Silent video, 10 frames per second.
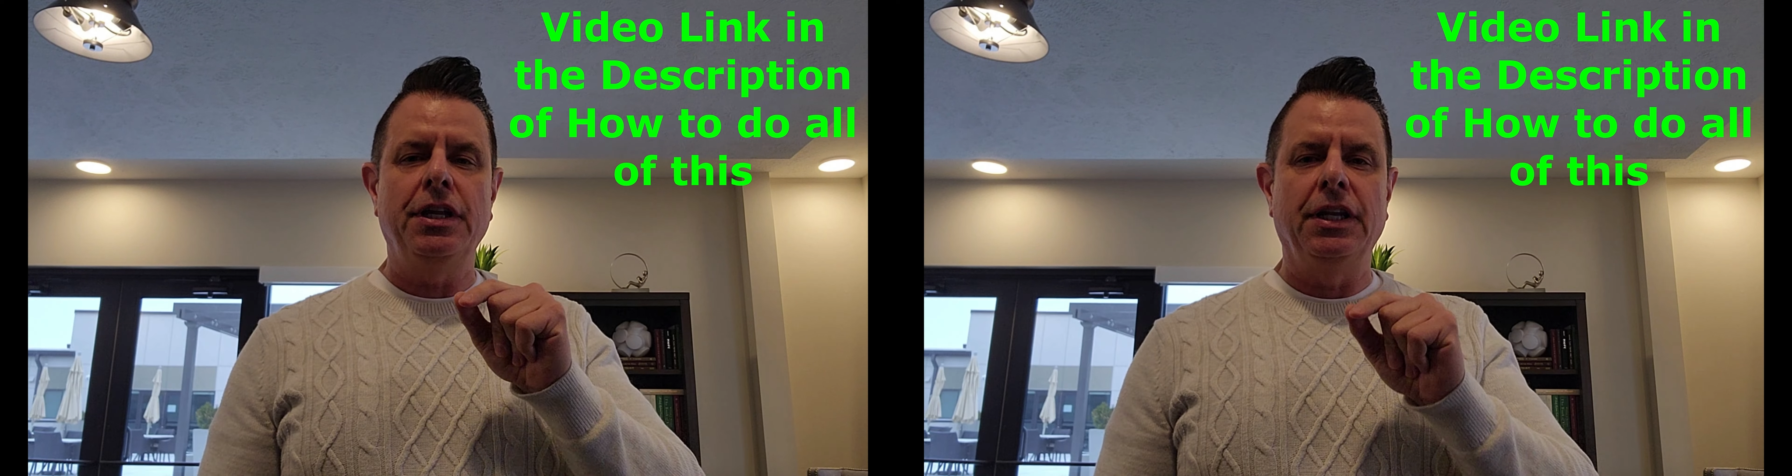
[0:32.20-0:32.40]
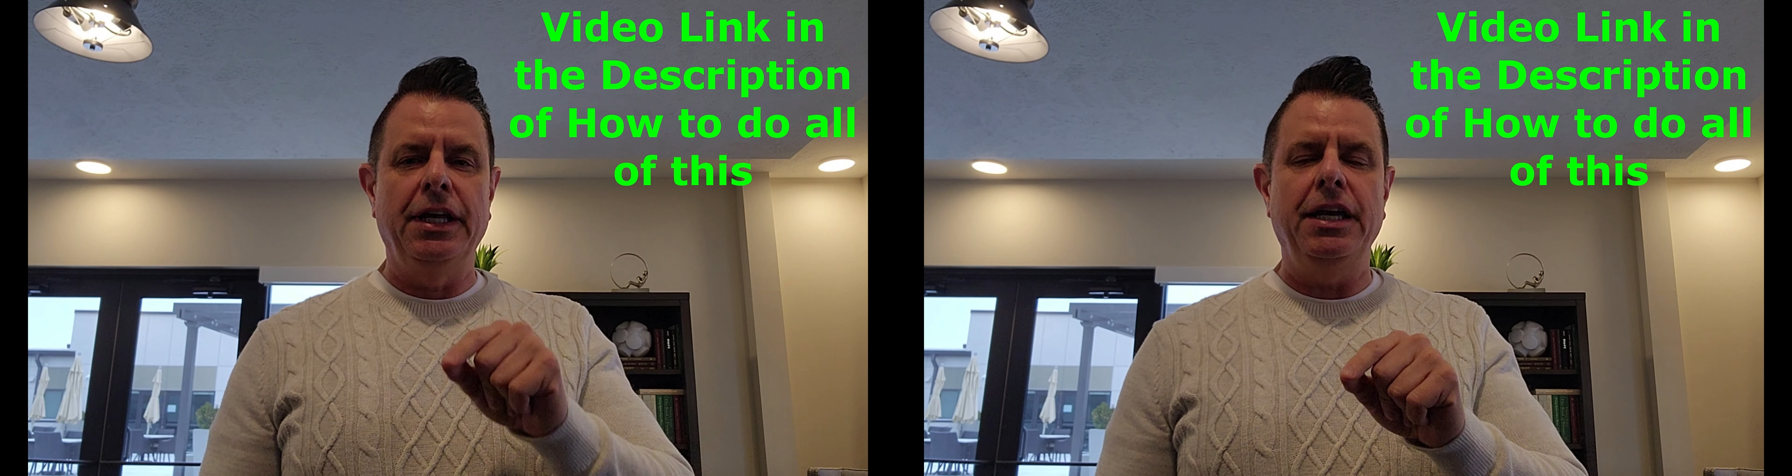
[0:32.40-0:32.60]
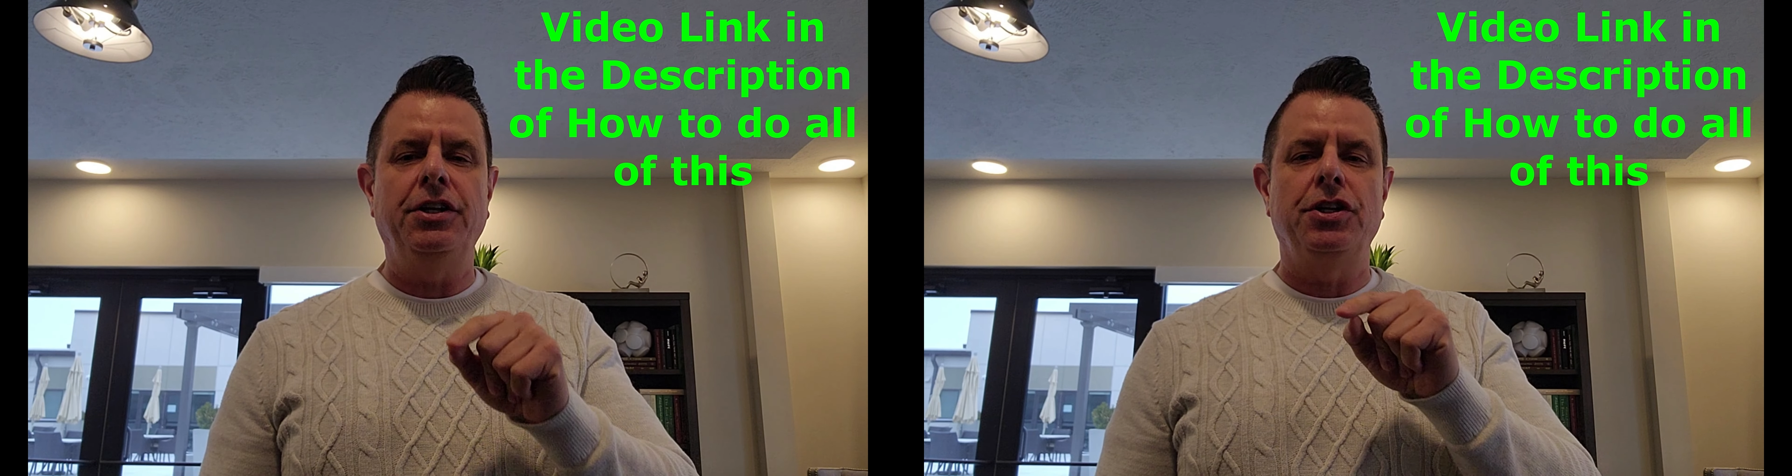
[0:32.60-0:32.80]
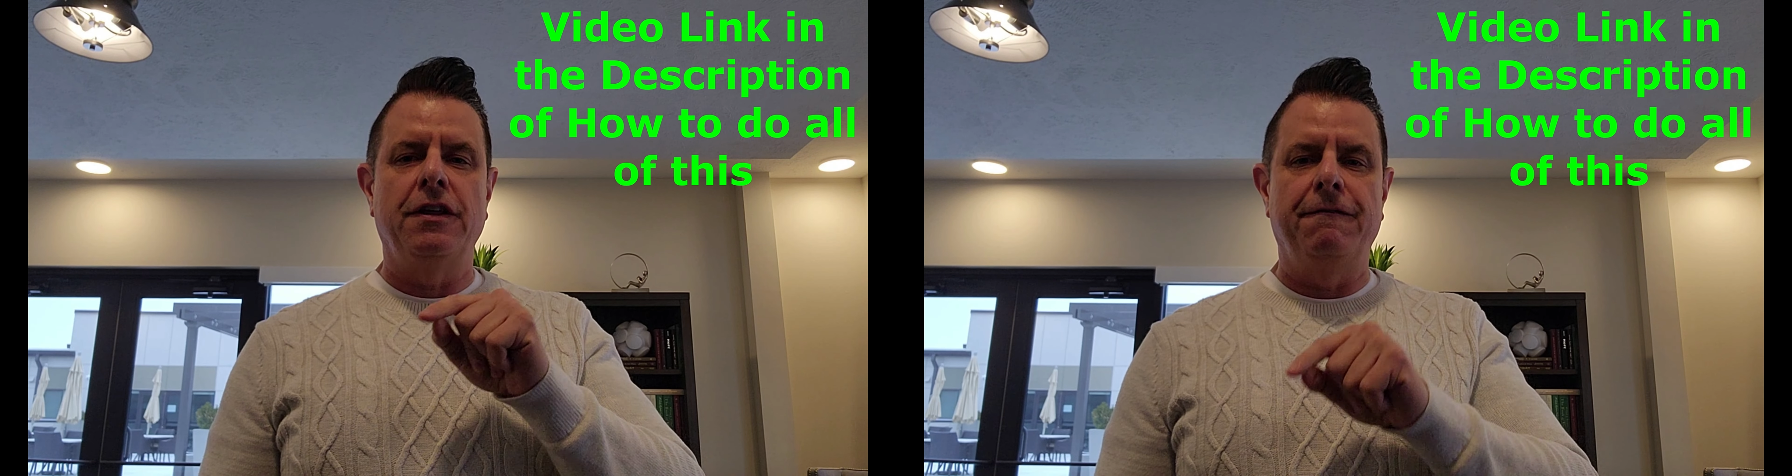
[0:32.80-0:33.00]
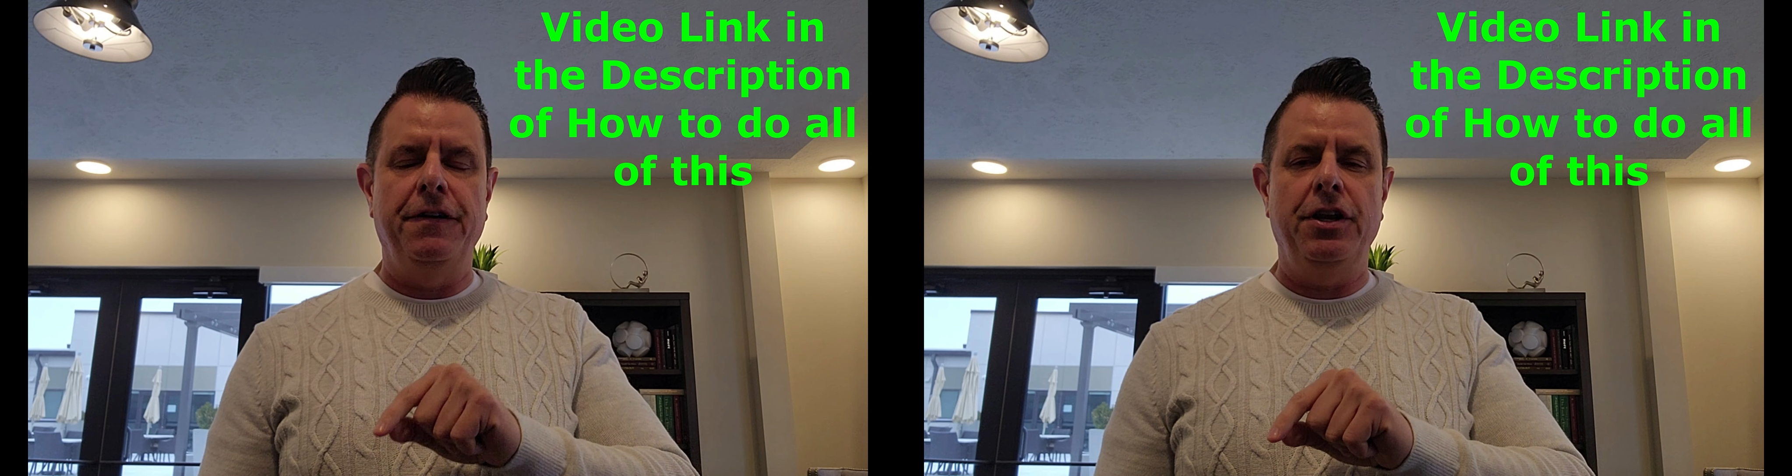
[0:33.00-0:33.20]
link to
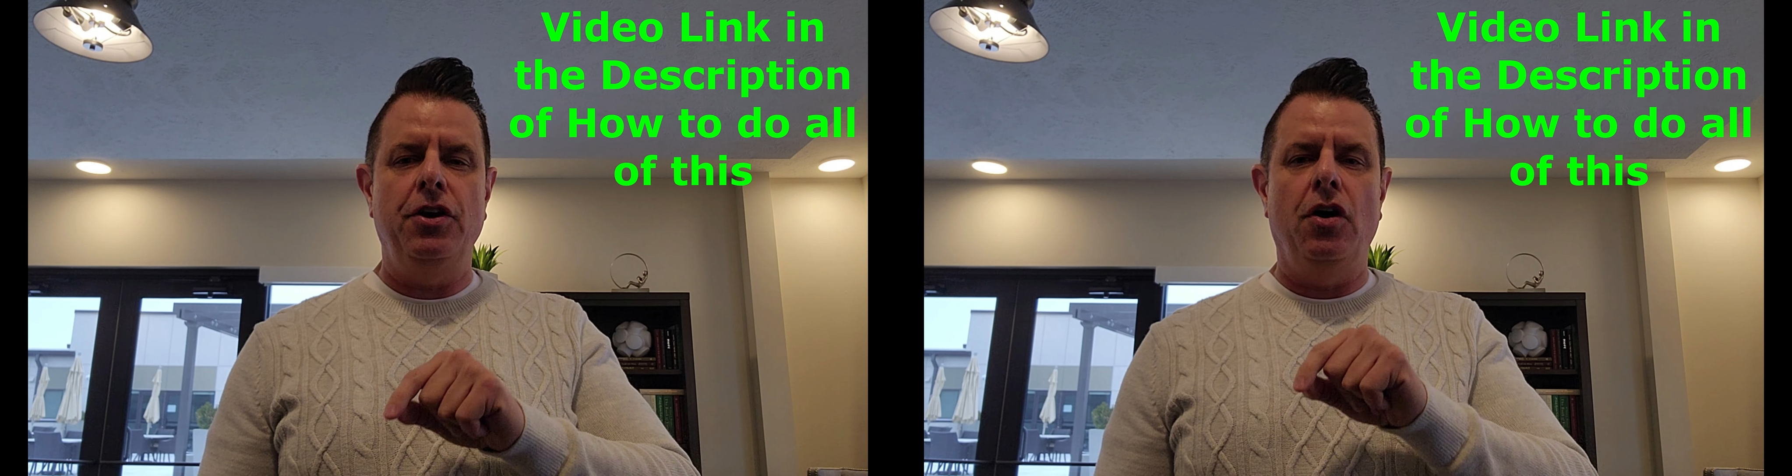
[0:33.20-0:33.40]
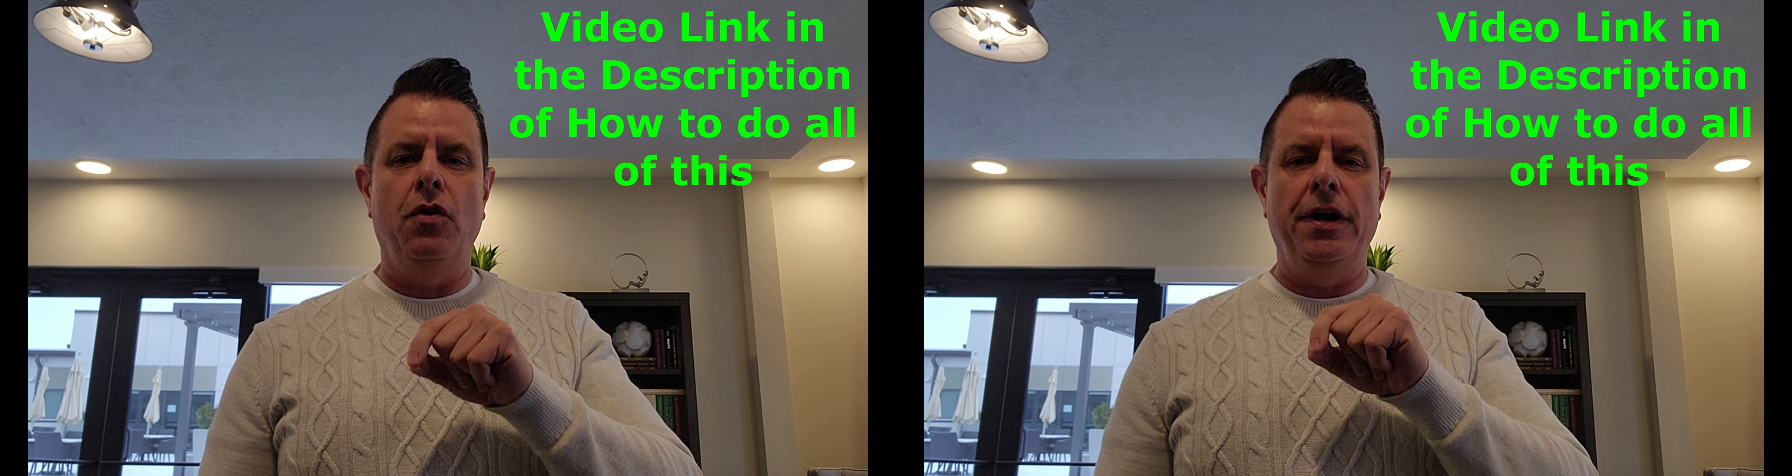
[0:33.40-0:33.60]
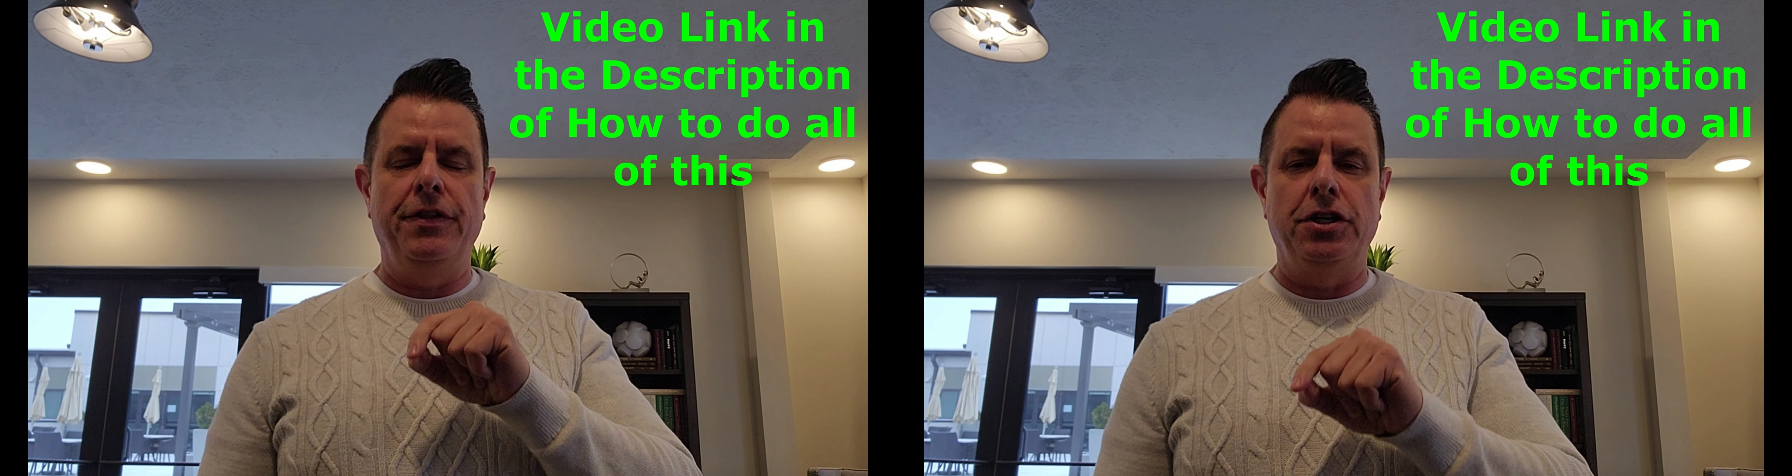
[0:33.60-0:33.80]
the video in the